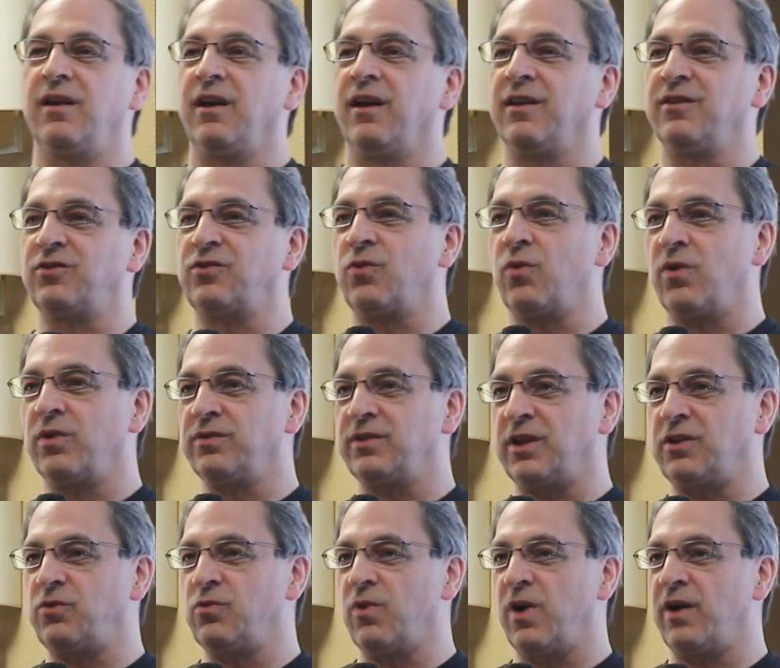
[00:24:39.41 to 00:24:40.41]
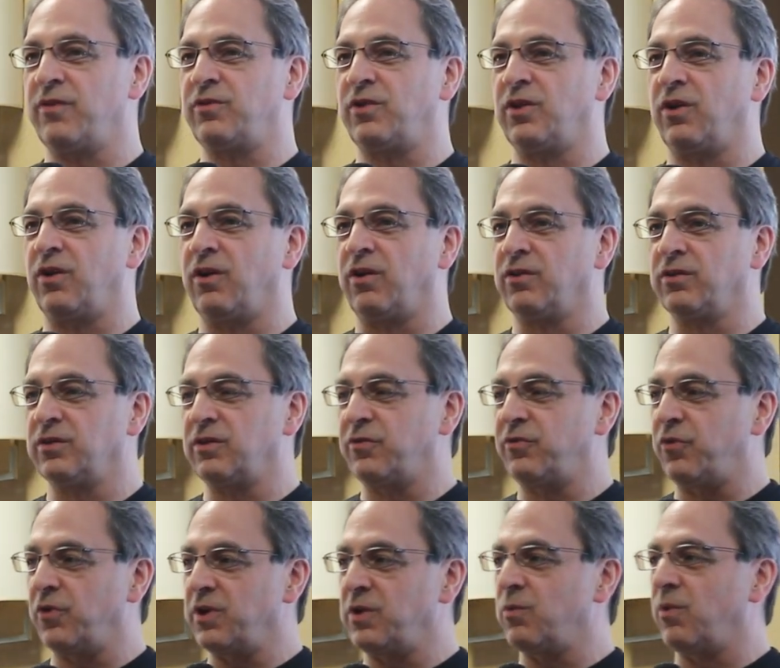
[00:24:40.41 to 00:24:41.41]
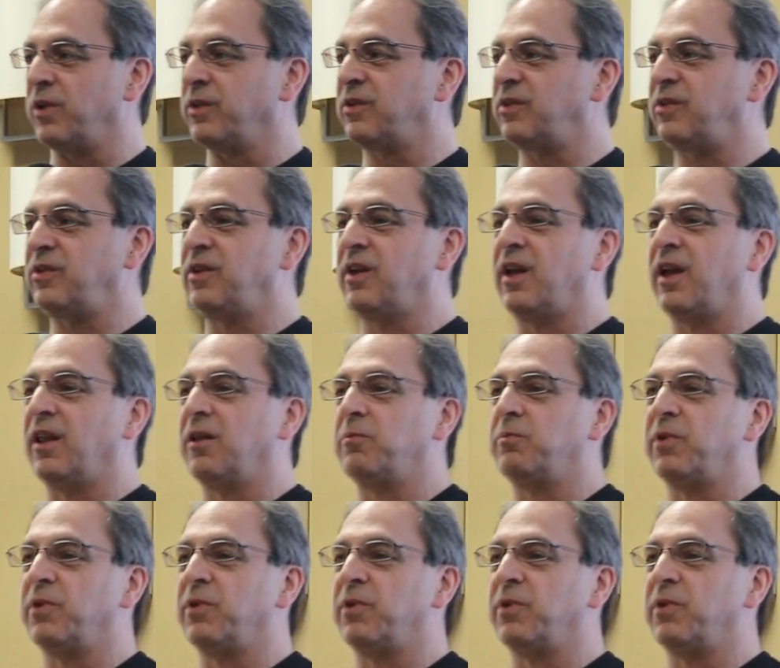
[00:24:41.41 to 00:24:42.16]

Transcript: and so on that you have on the 41CL,